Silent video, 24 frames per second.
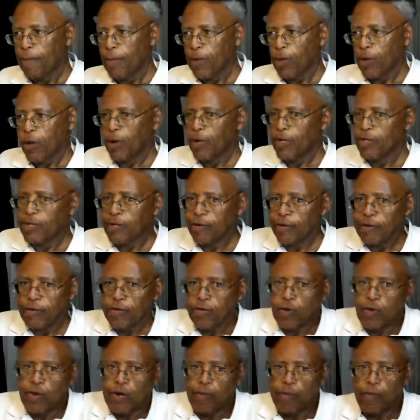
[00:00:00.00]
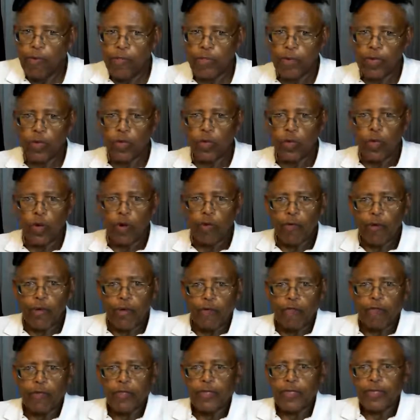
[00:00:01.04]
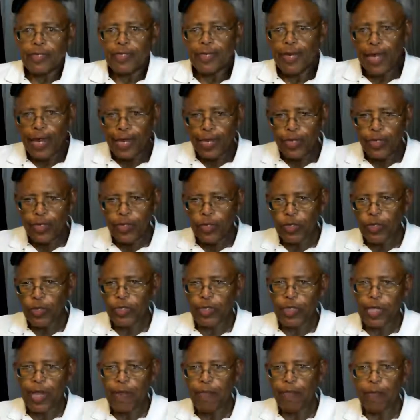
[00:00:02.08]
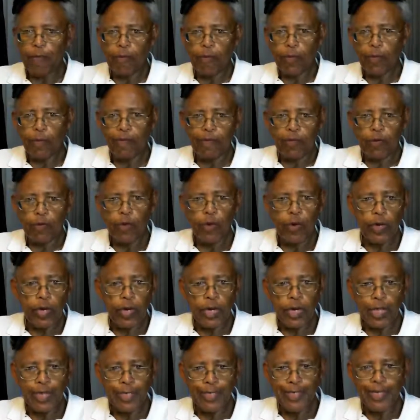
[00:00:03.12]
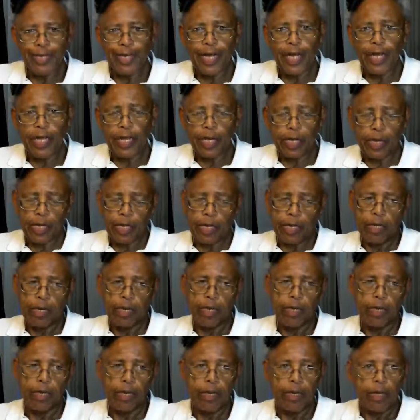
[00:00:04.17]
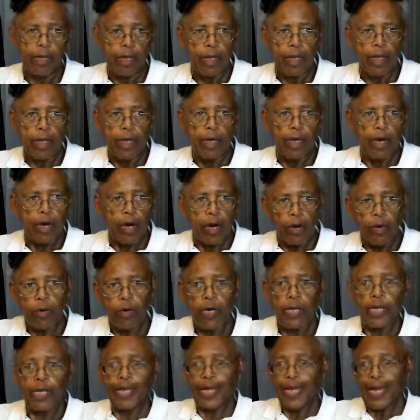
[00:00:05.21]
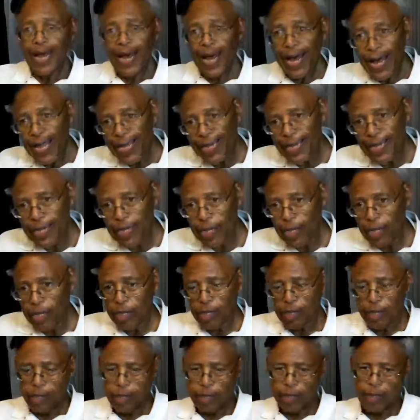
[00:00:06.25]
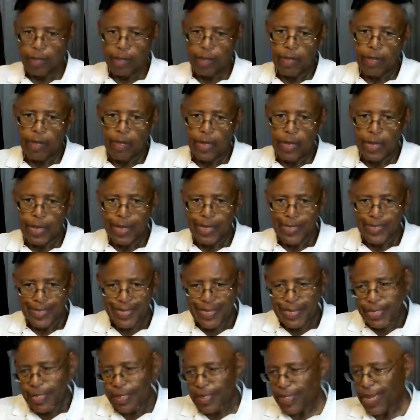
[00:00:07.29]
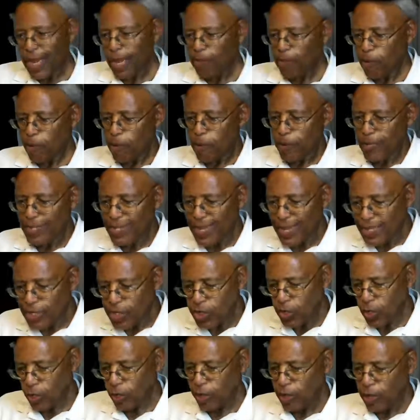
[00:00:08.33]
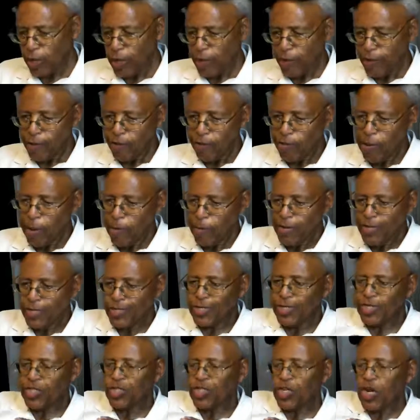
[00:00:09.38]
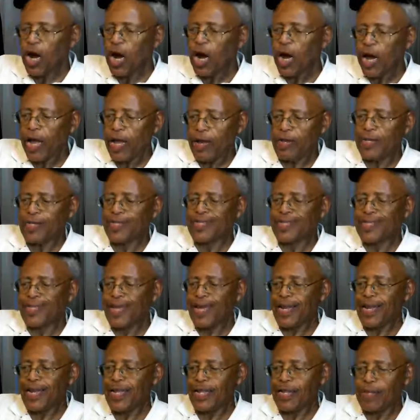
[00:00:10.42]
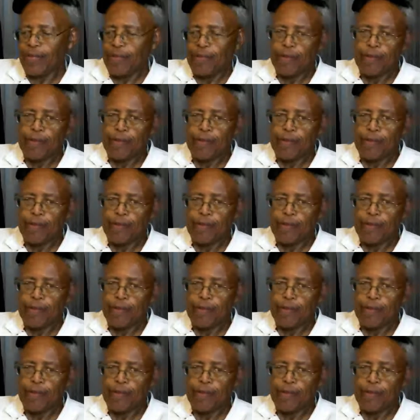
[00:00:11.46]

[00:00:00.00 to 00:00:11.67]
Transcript: Because he's caught up with the glory of what this angel is capable of doing in his name. Only God can do that. Has this type of potential. Remember, this is John said it.